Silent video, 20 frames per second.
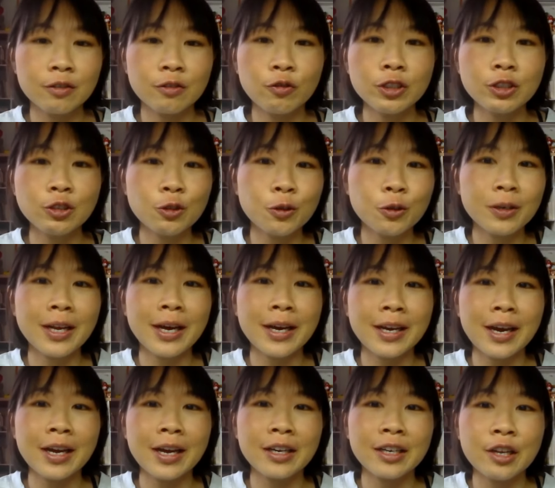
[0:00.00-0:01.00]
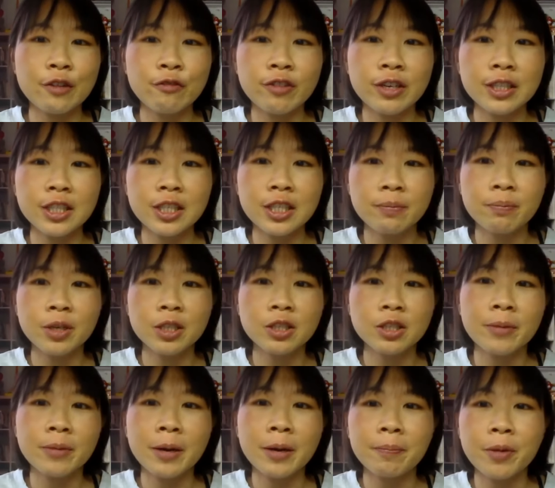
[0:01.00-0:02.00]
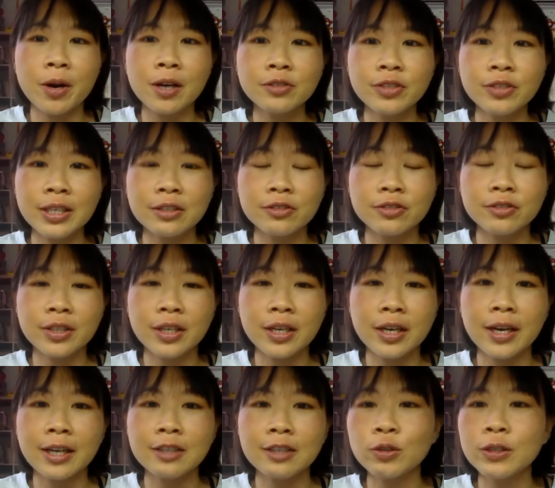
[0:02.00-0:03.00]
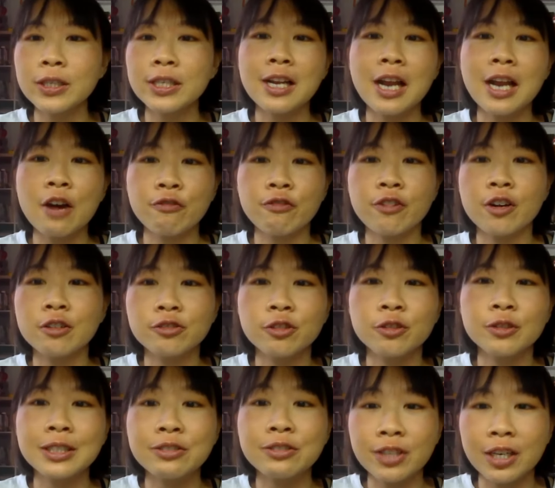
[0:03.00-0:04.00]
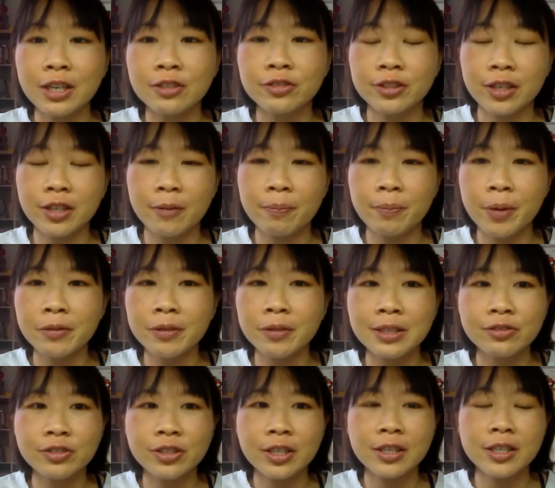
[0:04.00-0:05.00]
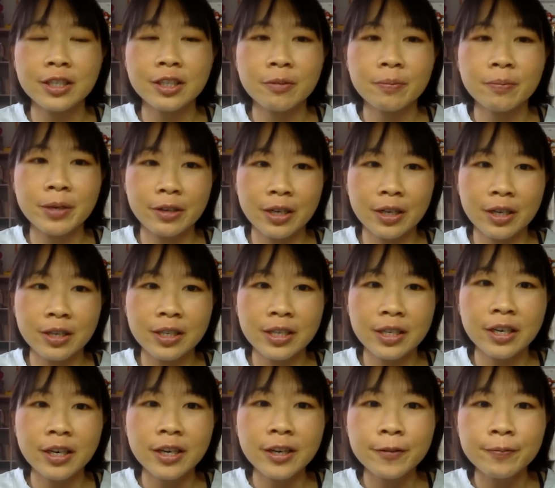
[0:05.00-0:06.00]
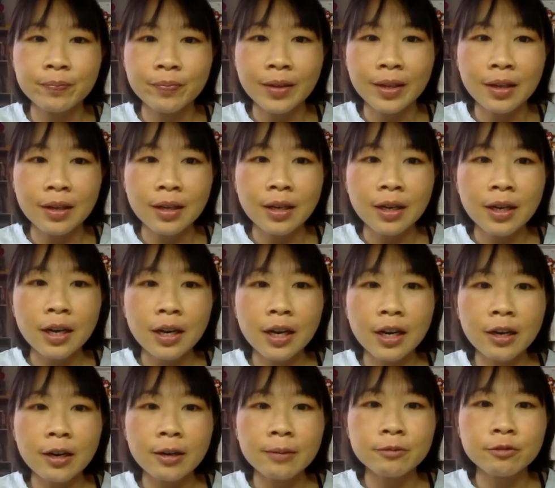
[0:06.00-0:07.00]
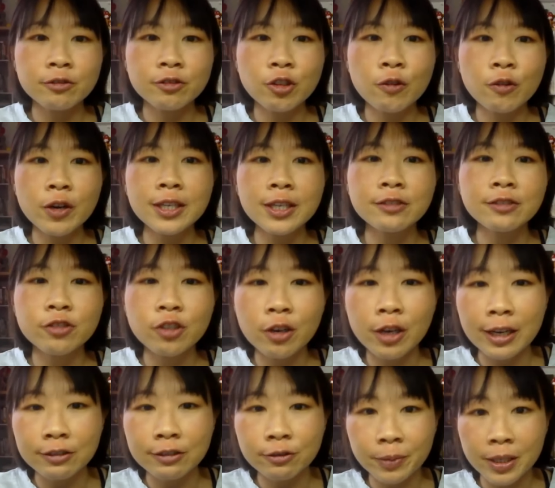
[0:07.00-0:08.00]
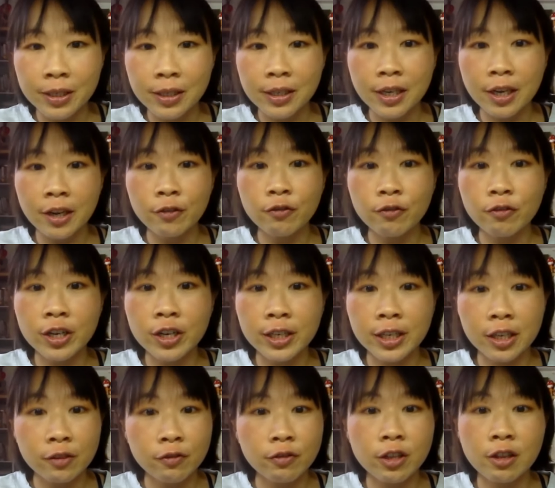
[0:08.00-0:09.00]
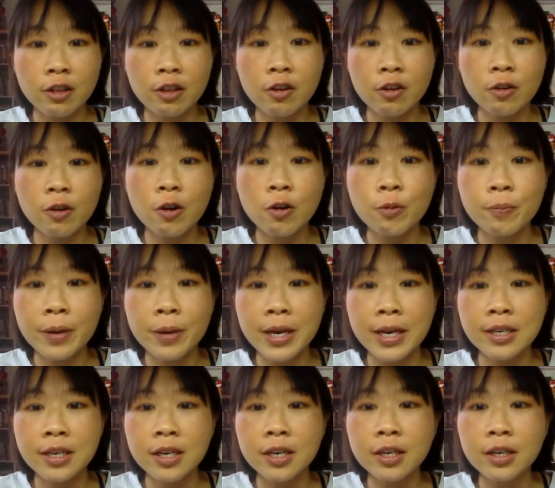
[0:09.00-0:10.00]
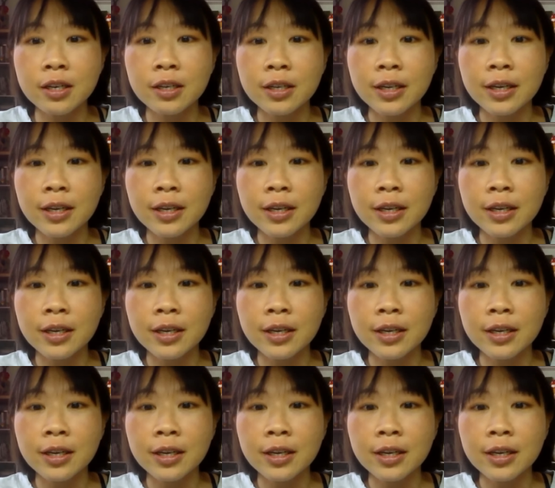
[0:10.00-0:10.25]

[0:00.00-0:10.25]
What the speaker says: which look like an effective bottom-up process. Actually, Laf also discussed about this a little bit earlier. So what is your experience working with local payer,